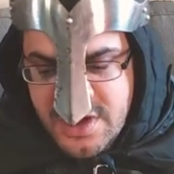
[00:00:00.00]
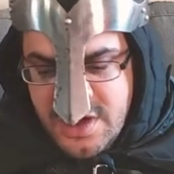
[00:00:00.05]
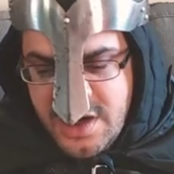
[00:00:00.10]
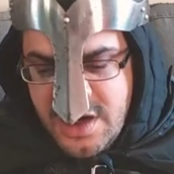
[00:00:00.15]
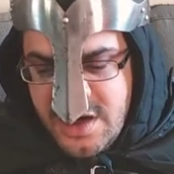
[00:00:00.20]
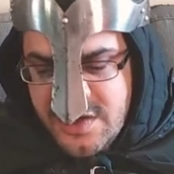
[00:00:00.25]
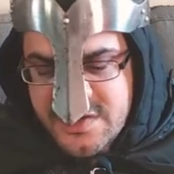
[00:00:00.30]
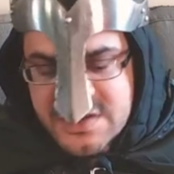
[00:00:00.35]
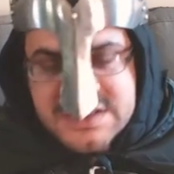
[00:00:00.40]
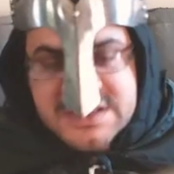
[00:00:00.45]

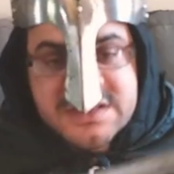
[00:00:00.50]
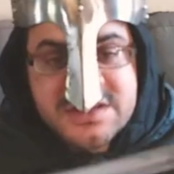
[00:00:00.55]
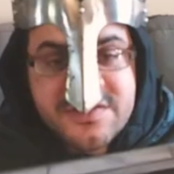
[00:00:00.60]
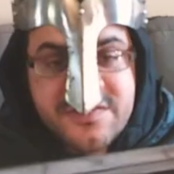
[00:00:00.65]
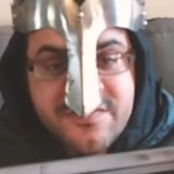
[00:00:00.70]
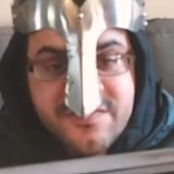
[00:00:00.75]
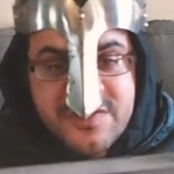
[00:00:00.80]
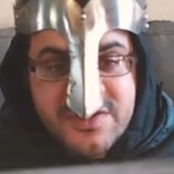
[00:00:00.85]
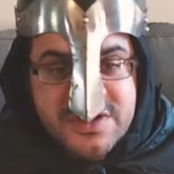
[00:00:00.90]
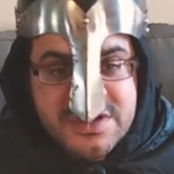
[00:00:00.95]
Uh, this is a
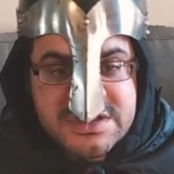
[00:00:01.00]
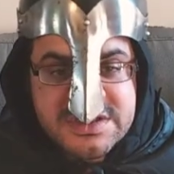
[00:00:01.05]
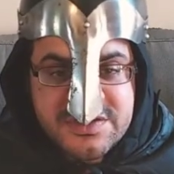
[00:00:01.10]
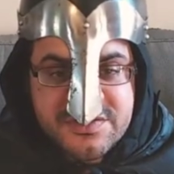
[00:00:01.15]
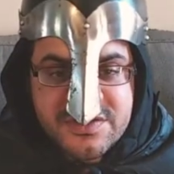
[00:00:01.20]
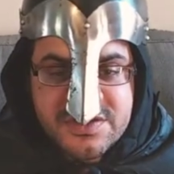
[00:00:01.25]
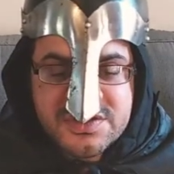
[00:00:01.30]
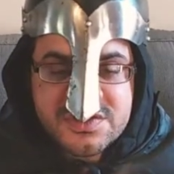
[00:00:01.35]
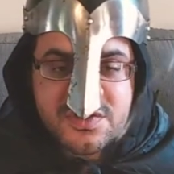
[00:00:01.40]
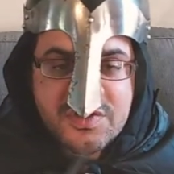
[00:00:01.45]
really
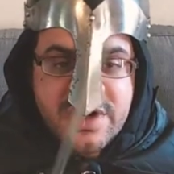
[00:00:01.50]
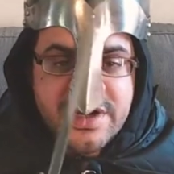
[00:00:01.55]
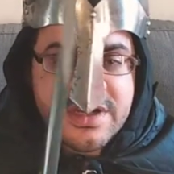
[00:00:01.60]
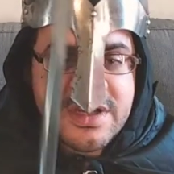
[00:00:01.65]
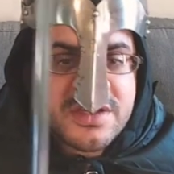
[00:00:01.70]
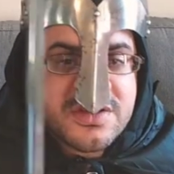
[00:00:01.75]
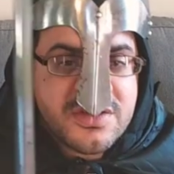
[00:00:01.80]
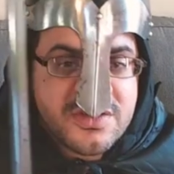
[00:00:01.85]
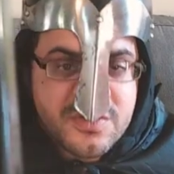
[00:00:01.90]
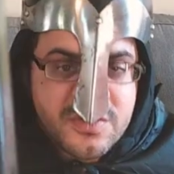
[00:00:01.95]
serious sword. I
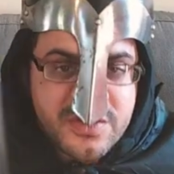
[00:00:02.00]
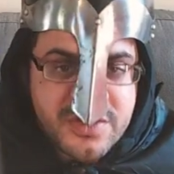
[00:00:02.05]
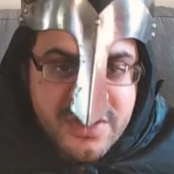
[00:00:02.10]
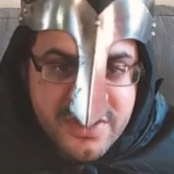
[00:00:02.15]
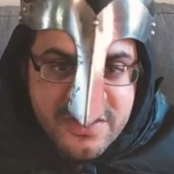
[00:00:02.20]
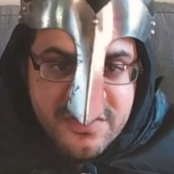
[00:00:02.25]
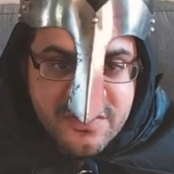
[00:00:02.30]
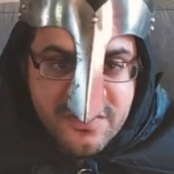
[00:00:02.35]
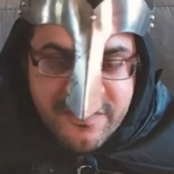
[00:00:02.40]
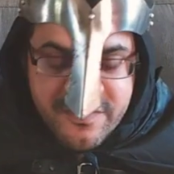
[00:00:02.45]
need to do
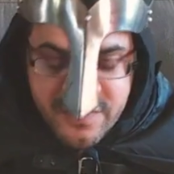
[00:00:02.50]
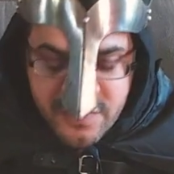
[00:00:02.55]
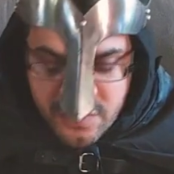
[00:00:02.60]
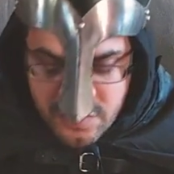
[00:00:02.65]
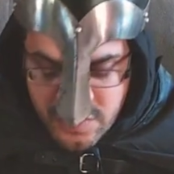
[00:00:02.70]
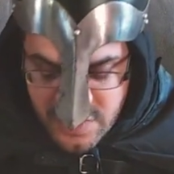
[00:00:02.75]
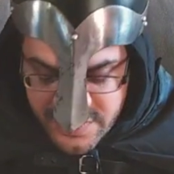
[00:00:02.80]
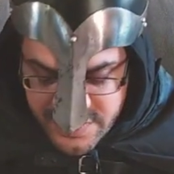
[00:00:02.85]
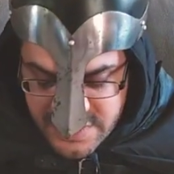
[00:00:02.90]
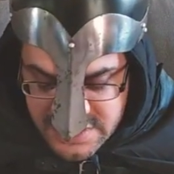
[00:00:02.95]
another
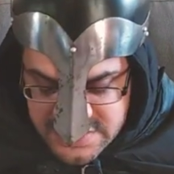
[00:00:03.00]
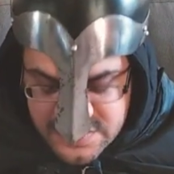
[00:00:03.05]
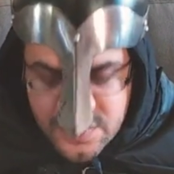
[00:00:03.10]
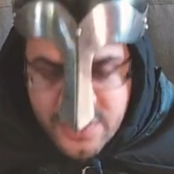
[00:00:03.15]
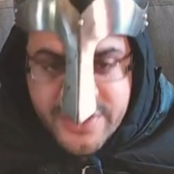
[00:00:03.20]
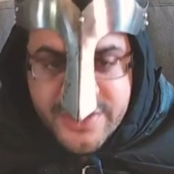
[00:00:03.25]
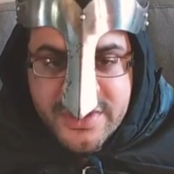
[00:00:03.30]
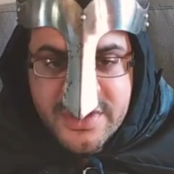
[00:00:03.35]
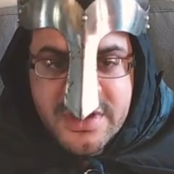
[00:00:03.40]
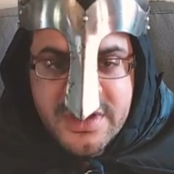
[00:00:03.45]
review on this
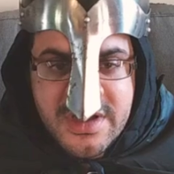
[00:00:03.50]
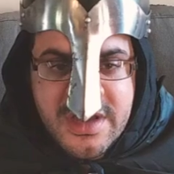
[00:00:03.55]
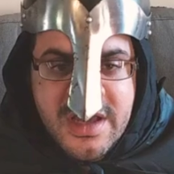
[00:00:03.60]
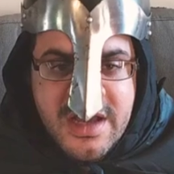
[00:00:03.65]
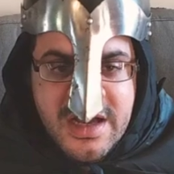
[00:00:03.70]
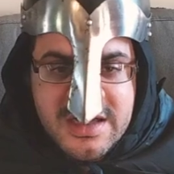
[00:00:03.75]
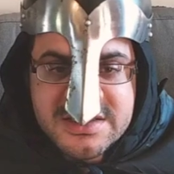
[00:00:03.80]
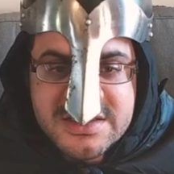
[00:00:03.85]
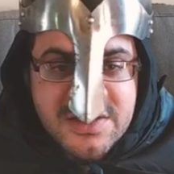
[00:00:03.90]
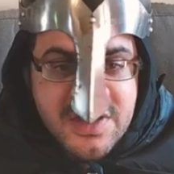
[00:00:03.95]
one.
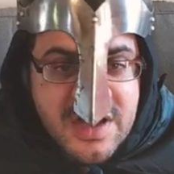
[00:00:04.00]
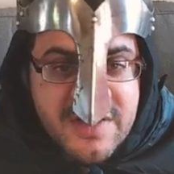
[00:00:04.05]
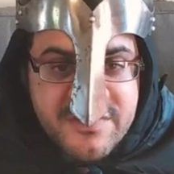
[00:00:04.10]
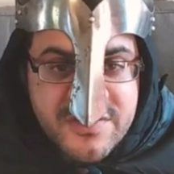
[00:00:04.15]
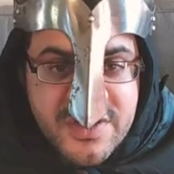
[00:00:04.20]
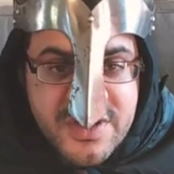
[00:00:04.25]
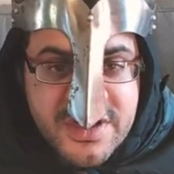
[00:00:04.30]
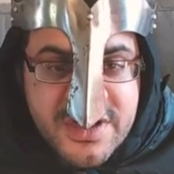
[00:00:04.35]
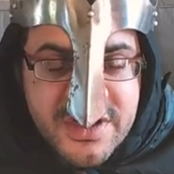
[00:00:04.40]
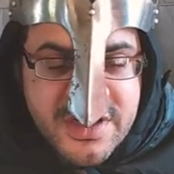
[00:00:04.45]
I still
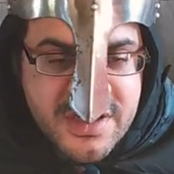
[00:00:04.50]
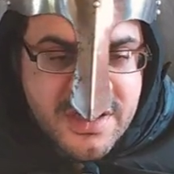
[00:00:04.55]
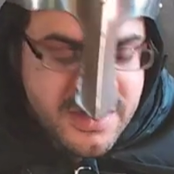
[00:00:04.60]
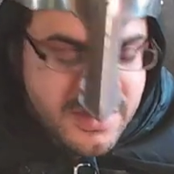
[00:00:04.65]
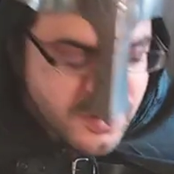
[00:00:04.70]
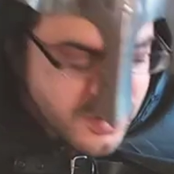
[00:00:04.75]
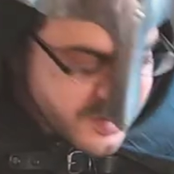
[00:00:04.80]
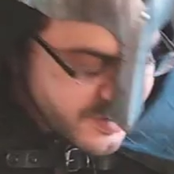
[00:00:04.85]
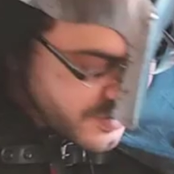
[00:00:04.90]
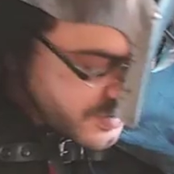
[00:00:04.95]
haven't done any
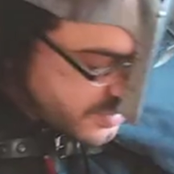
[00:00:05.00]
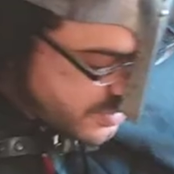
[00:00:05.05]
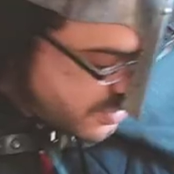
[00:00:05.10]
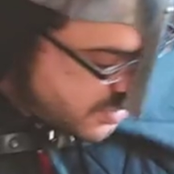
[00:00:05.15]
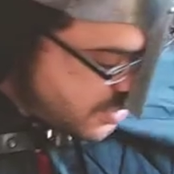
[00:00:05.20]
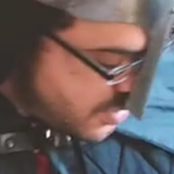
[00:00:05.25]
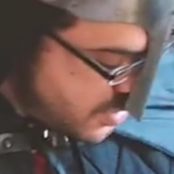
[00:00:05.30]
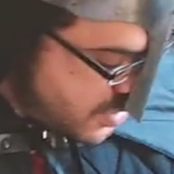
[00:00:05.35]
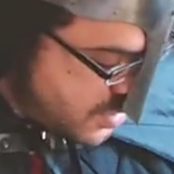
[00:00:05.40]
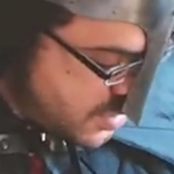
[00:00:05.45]
cutting with it
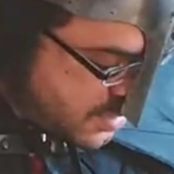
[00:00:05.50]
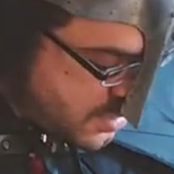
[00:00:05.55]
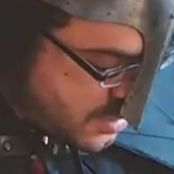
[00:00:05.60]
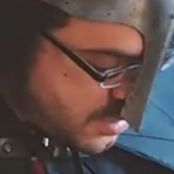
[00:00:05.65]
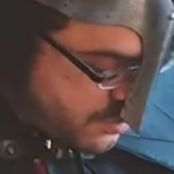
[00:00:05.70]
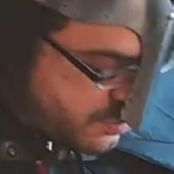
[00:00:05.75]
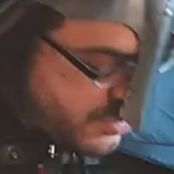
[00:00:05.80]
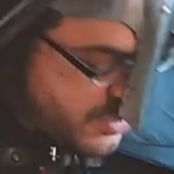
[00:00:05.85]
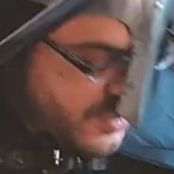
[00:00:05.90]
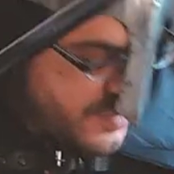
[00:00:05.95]

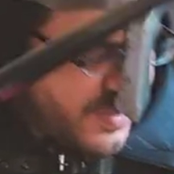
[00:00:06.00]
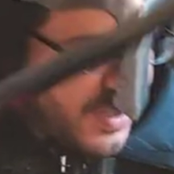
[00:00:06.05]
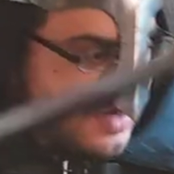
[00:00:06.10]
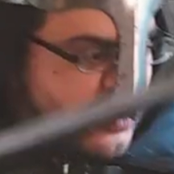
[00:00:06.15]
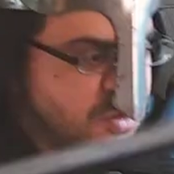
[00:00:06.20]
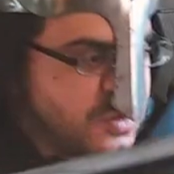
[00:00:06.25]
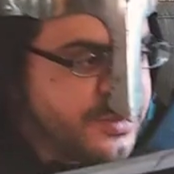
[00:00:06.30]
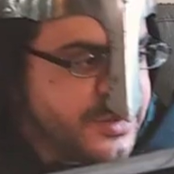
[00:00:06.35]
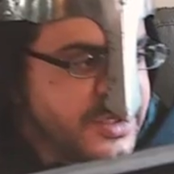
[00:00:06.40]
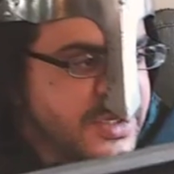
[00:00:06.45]
but that
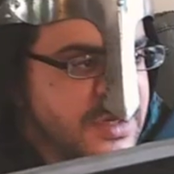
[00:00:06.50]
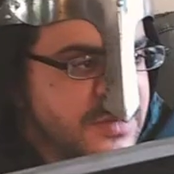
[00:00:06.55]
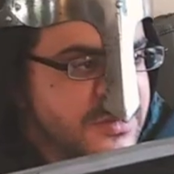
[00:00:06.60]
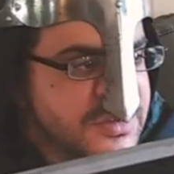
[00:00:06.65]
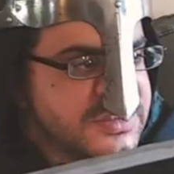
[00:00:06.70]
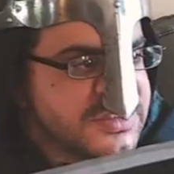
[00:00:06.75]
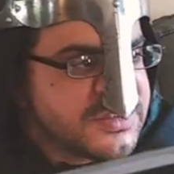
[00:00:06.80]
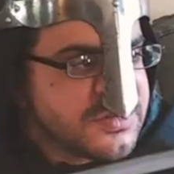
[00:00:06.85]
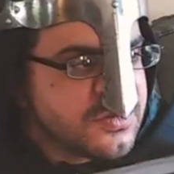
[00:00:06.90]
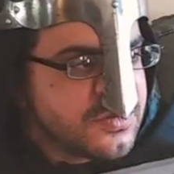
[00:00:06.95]
will be
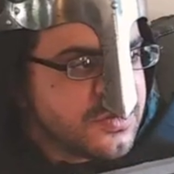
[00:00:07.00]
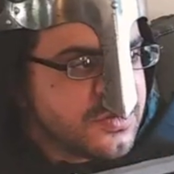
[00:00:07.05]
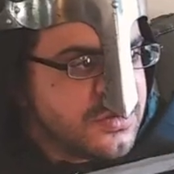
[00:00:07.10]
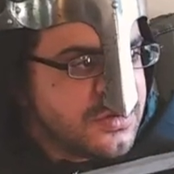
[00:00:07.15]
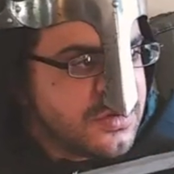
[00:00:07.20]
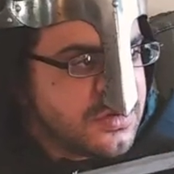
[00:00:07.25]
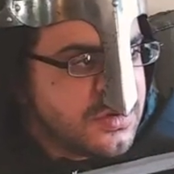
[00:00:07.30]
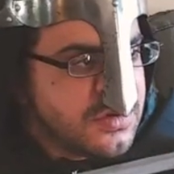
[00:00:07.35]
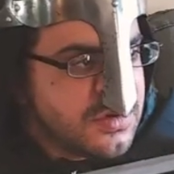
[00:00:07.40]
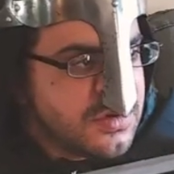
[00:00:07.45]
coming soon.